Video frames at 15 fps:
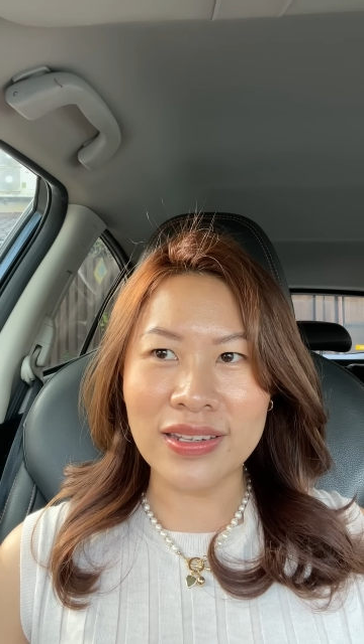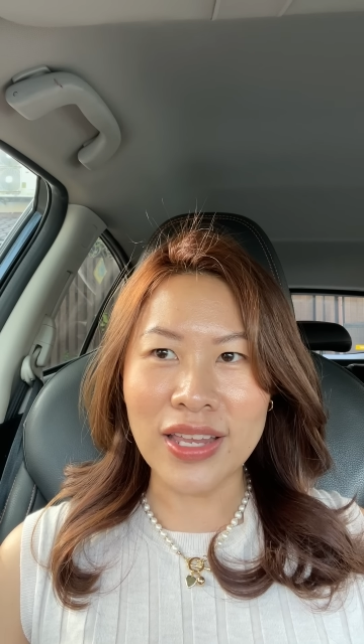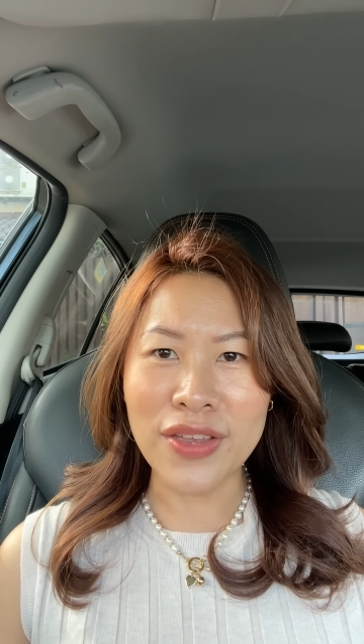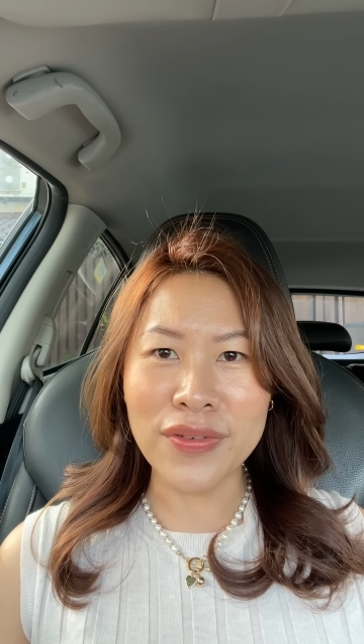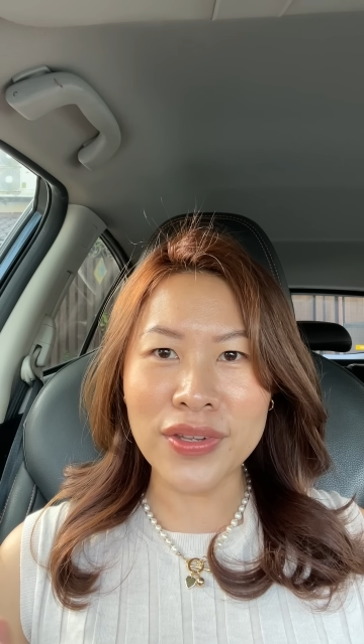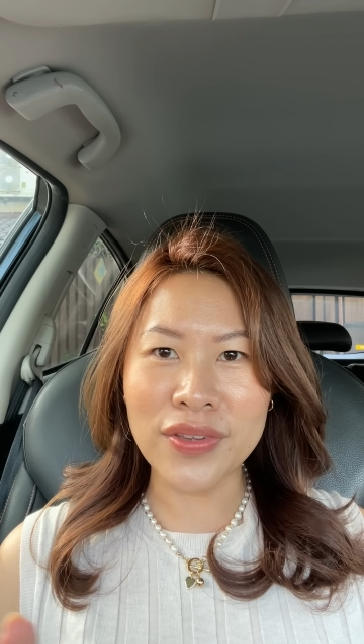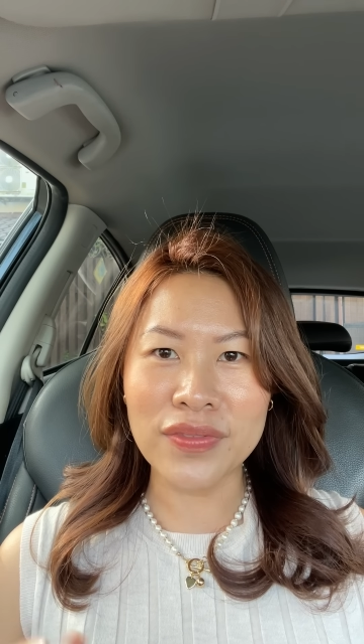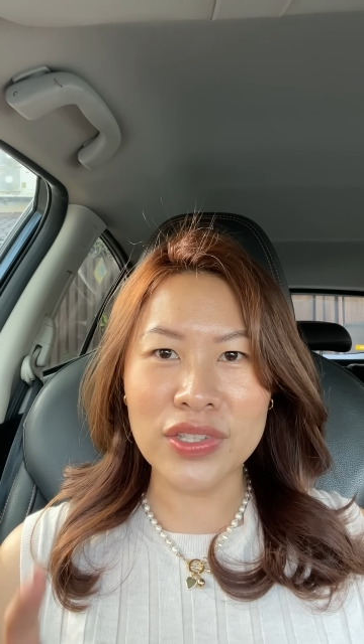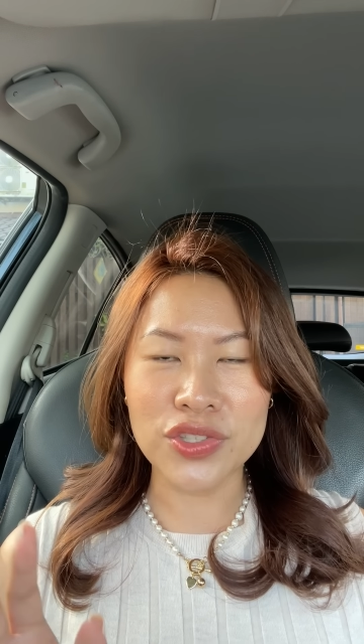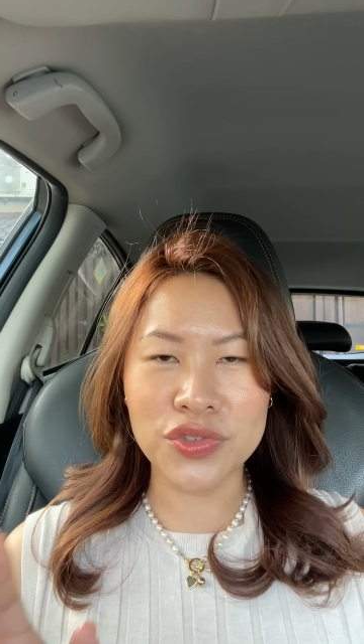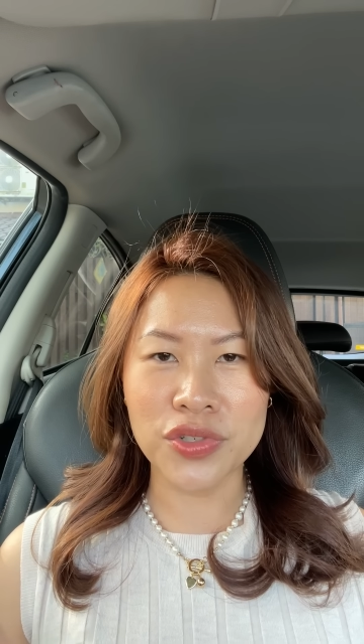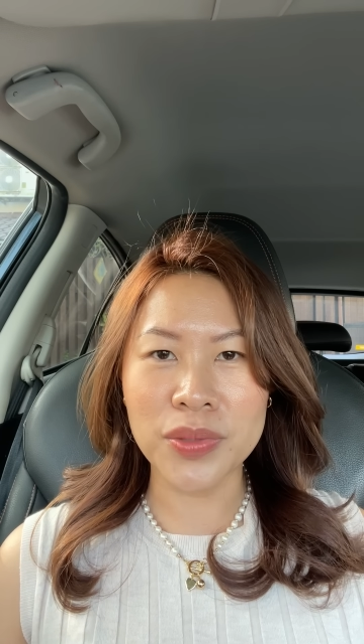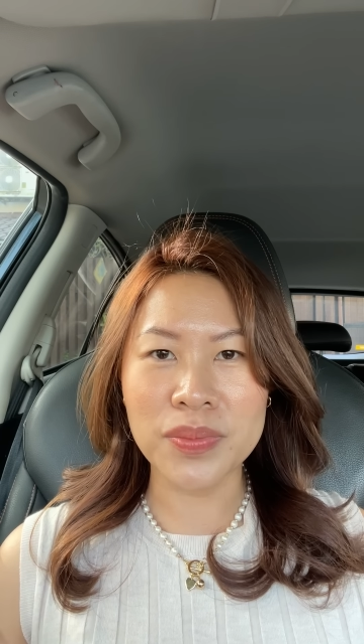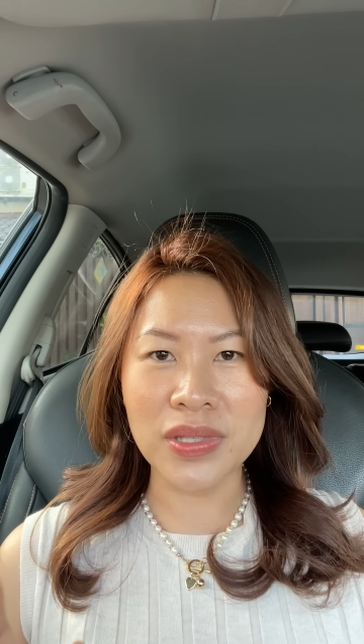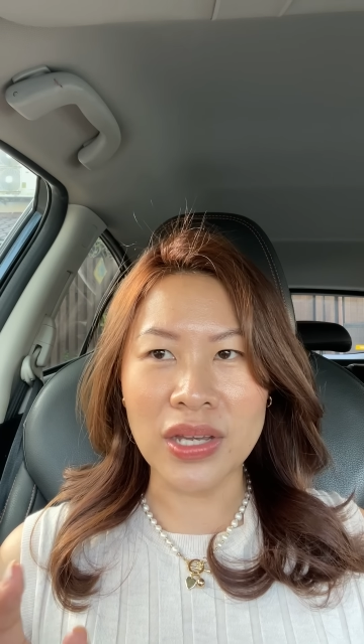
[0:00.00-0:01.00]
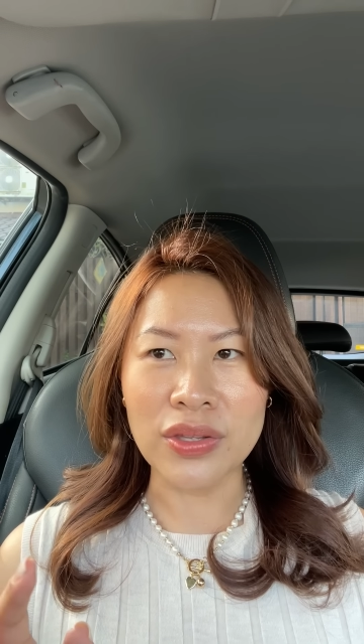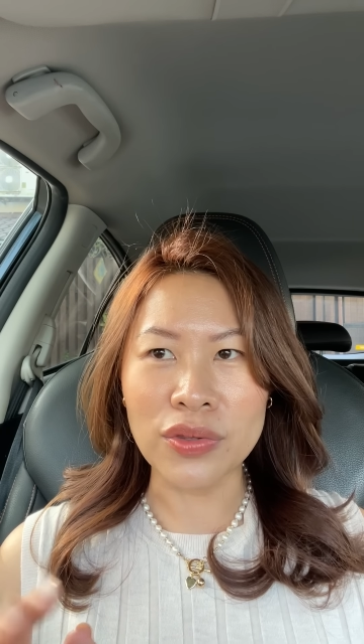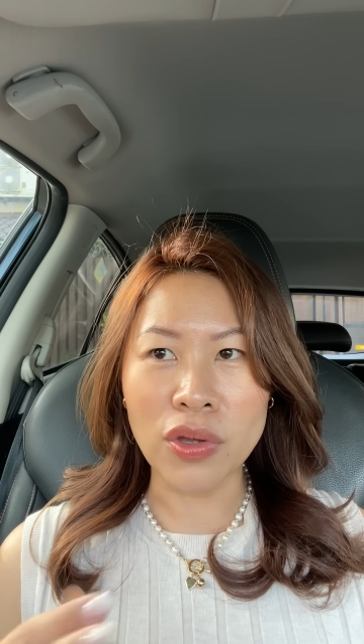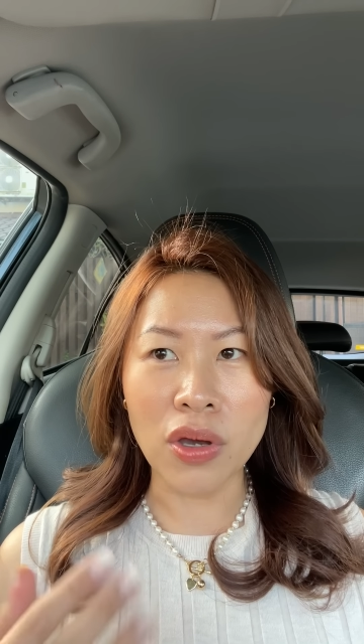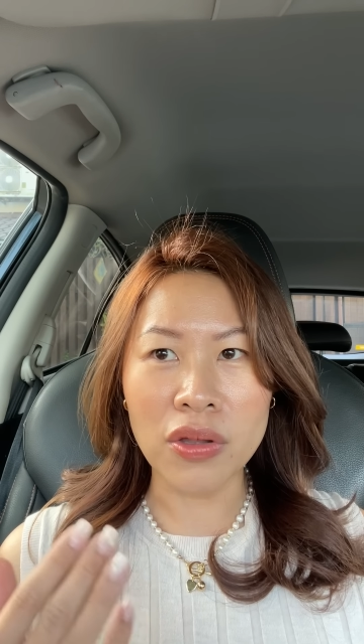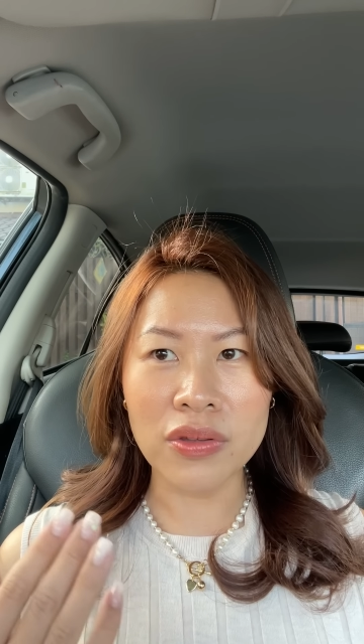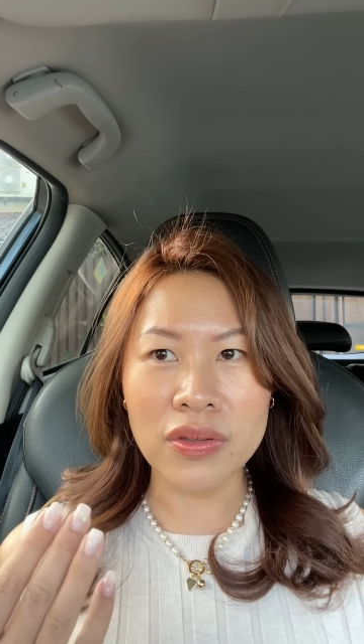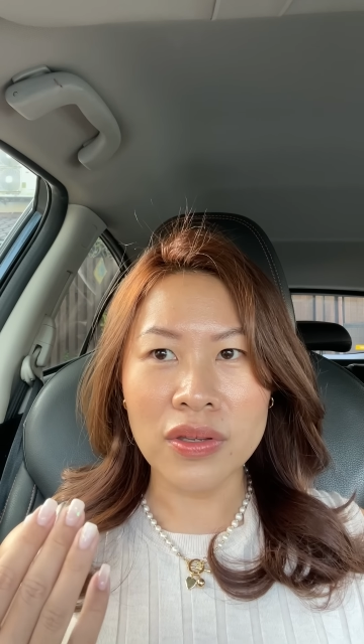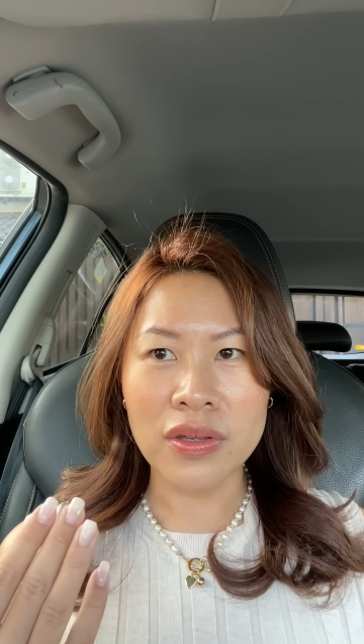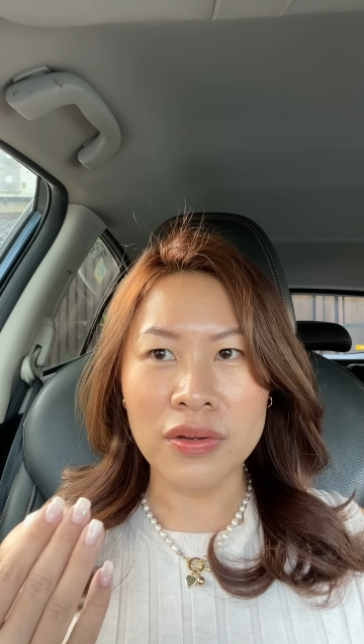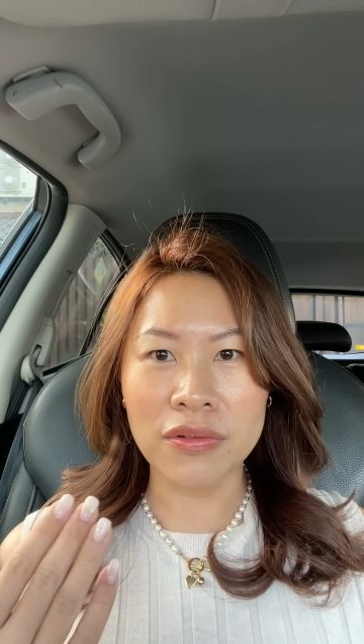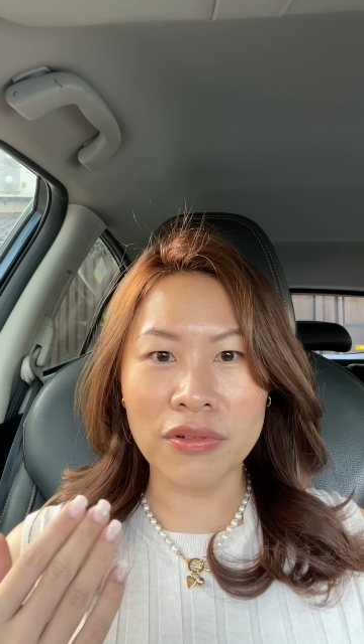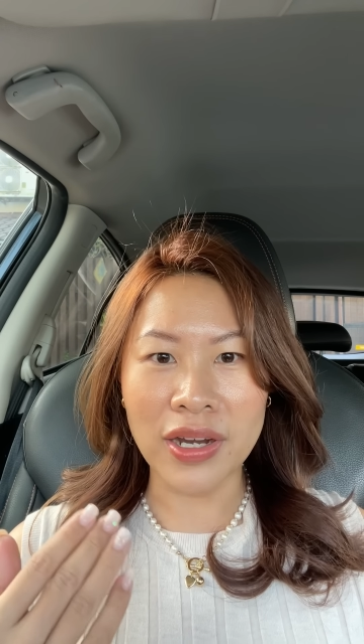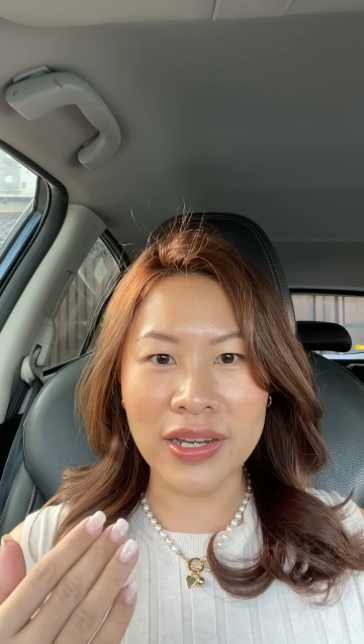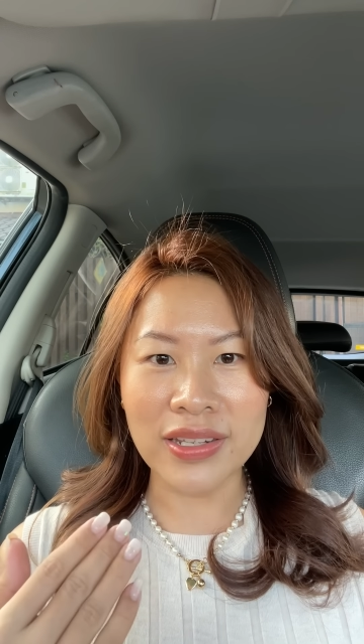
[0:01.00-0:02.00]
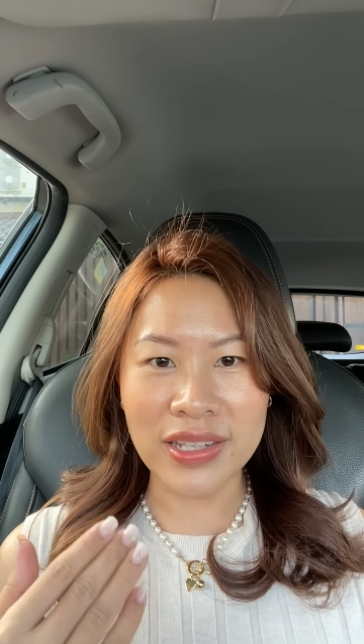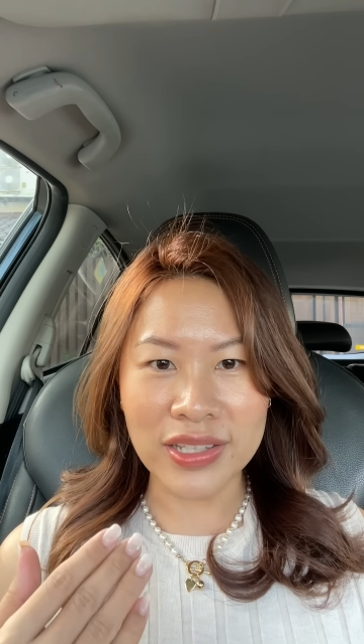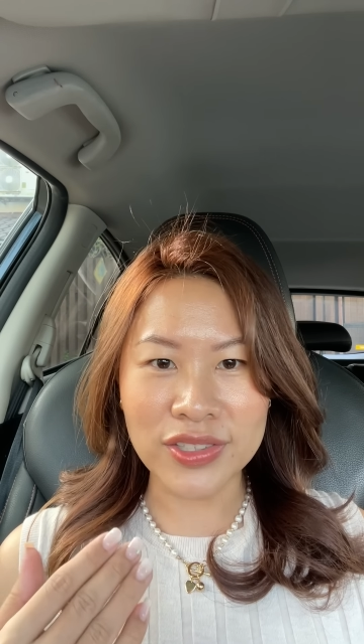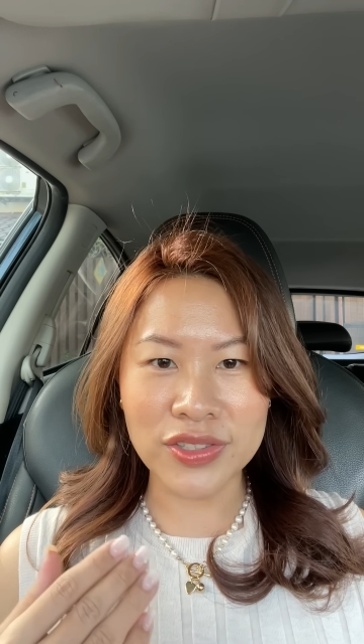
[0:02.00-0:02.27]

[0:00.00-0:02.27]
even if the strips are not right